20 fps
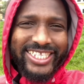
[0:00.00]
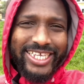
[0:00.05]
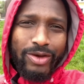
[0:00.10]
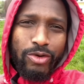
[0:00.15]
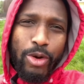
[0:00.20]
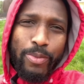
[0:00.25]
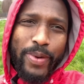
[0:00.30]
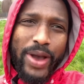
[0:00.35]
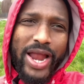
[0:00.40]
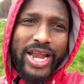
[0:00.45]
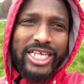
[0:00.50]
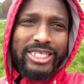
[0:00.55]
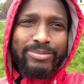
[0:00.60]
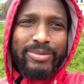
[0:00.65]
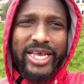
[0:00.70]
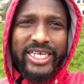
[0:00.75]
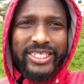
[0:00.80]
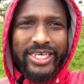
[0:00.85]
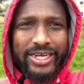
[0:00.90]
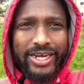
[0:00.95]
I hope all is
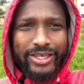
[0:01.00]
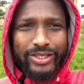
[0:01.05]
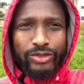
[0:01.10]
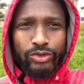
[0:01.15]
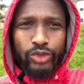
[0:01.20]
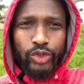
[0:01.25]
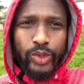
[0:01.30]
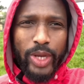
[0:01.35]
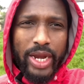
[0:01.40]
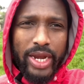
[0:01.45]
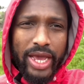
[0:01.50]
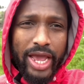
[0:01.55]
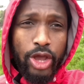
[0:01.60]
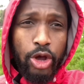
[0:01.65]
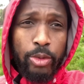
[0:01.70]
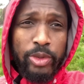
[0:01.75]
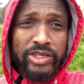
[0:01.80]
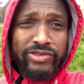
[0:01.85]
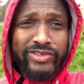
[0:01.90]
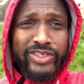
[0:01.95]
blessed and as usual. I
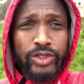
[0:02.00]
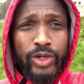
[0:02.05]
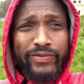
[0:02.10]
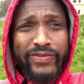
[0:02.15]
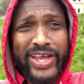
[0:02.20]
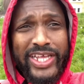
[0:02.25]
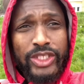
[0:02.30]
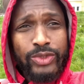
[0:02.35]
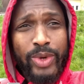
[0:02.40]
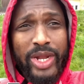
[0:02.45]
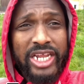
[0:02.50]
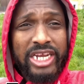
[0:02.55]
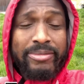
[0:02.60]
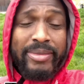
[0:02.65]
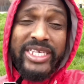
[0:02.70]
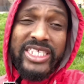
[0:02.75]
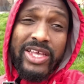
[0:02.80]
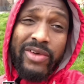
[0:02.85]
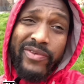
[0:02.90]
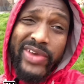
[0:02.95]
hope this visual finds you all in the
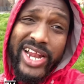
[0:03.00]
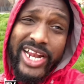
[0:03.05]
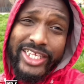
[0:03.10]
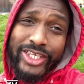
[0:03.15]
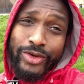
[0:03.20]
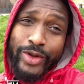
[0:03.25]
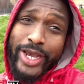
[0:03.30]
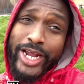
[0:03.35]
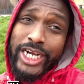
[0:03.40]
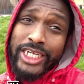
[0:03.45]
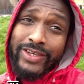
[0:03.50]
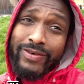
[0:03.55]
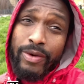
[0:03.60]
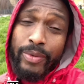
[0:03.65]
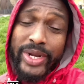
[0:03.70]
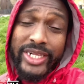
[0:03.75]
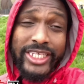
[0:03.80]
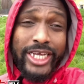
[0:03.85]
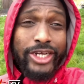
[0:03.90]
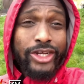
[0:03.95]
best of health. You know, health of our
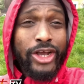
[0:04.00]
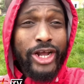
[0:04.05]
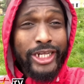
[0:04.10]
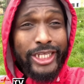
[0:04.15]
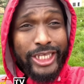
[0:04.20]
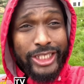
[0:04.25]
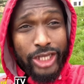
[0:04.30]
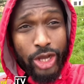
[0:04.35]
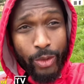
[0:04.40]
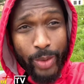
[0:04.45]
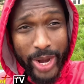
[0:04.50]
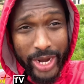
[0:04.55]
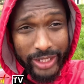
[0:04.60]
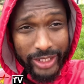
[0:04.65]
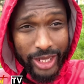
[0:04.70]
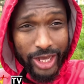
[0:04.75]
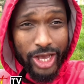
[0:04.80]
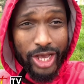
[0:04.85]
wealth and your health is your wealth.